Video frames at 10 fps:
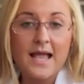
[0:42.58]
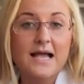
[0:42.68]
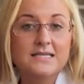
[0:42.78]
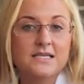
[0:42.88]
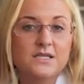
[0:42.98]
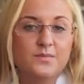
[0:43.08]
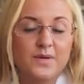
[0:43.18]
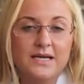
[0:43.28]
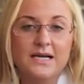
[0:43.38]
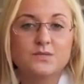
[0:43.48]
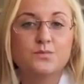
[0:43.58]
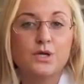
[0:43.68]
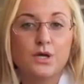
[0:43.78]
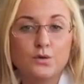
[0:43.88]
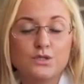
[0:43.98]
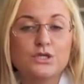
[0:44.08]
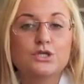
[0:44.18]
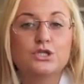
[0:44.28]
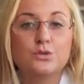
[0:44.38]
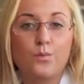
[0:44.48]
S&P has been losing
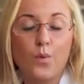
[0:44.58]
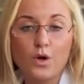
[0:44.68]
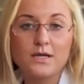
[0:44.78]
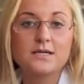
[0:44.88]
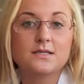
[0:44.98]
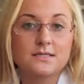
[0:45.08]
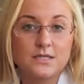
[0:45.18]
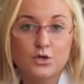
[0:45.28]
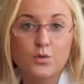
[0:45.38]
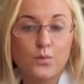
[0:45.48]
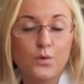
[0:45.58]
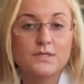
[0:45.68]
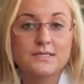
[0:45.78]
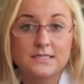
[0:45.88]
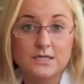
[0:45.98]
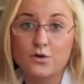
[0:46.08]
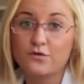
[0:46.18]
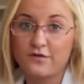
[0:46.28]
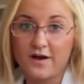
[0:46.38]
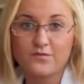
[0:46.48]
symbolical
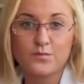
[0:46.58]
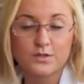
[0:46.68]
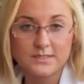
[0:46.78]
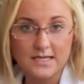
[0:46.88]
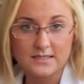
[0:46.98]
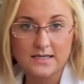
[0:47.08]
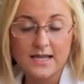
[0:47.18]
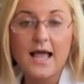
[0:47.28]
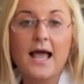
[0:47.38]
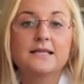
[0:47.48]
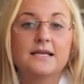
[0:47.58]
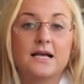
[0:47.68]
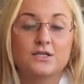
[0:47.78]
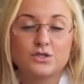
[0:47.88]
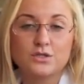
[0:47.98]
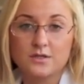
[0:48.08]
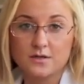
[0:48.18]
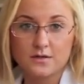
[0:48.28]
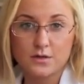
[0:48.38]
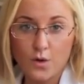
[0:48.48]
0.05% and has
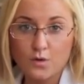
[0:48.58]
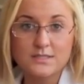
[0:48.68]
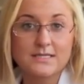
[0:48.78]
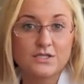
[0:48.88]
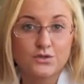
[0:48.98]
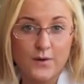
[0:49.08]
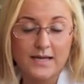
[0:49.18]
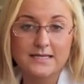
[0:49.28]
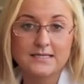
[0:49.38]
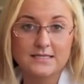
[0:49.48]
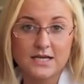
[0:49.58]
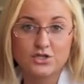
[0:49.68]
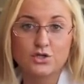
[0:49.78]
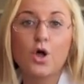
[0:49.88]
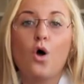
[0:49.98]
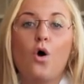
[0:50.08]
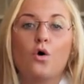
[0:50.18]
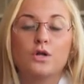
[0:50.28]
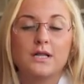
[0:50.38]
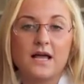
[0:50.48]
closed its trading session
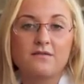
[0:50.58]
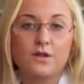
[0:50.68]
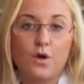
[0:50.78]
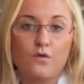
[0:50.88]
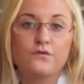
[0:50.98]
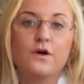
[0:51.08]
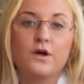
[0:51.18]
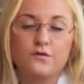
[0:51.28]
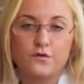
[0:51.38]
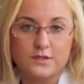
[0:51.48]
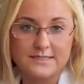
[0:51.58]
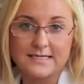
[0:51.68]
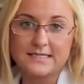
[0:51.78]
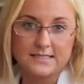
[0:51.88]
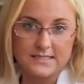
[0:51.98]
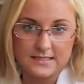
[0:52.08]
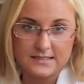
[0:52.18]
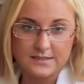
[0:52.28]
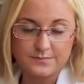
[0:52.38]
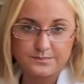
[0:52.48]
on a level of
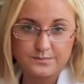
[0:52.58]
1460.